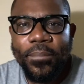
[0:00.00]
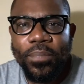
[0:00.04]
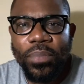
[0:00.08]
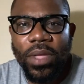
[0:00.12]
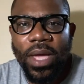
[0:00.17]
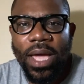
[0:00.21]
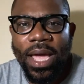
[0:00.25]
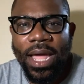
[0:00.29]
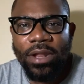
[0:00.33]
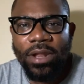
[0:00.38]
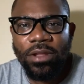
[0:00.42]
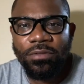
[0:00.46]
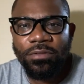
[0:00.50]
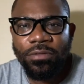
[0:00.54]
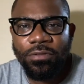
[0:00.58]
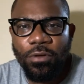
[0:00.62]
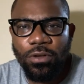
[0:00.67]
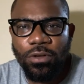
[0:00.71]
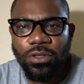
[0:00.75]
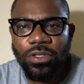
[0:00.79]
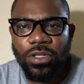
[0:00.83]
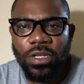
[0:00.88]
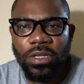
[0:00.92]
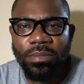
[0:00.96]
And
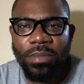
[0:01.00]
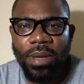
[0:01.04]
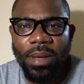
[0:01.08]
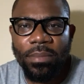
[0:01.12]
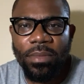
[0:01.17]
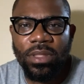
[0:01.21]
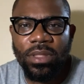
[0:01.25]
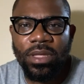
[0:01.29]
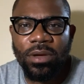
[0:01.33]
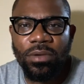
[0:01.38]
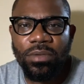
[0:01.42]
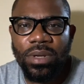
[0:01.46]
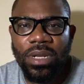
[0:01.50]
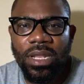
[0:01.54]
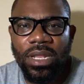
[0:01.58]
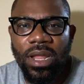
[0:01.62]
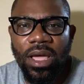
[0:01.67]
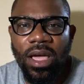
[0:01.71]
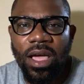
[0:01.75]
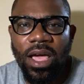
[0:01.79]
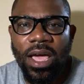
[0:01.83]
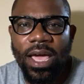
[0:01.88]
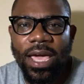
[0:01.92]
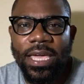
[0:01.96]
unfortunately, my mother will
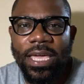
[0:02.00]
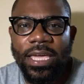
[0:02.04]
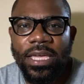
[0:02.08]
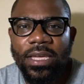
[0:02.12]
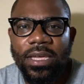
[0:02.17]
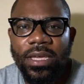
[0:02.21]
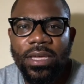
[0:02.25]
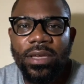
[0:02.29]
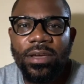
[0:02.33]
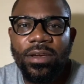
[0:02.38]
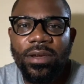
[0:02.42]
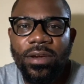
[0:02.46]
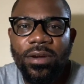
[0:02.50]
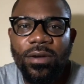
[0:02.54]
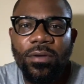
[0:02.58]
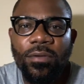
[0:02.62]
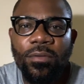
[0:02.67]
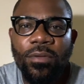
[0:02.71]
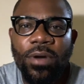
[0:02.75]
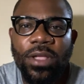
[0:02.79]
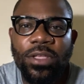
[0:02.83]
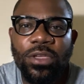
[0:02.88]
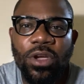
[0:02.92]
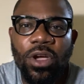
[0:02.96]
lie
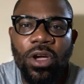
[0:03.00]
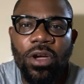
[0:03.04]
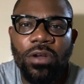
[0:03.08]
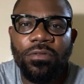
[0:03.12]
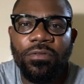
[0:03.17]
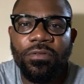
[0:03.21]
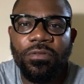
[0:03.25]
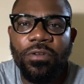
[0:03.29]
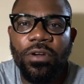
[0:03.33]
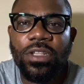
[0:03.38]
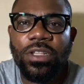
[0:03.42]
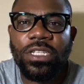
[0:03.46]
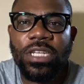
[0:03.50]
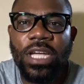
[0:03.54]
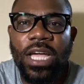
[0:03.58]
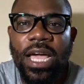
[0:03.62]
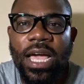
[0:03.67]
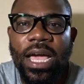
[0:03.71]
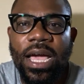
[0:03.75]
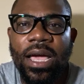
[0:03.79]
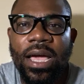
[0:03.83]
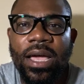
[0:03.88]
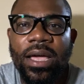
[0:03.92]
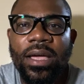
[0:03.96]
when you confront
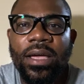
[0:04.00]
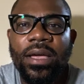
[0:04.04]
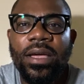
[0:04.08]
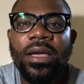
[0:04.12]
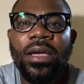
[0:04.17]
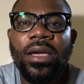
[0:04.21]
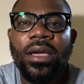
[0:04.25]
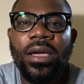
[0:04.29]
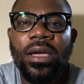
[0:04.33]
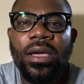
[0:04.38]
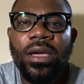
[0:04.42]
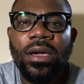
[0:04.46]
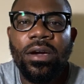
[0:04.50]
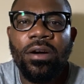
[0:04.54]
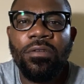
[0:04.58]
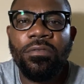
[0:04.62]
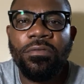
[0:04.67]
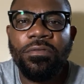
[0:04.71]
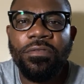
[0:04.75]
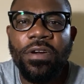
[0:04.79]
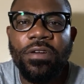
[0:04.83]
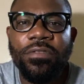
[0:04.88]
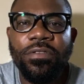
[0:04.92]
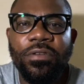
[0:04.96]
her on
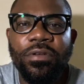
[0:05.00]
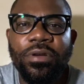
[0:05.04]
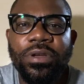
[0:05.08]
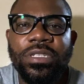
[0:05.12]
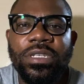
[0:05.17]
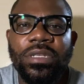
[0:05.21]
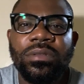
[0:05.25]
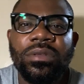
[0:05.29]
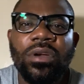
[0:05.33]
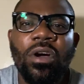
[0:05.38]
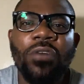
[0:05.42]
favoritism.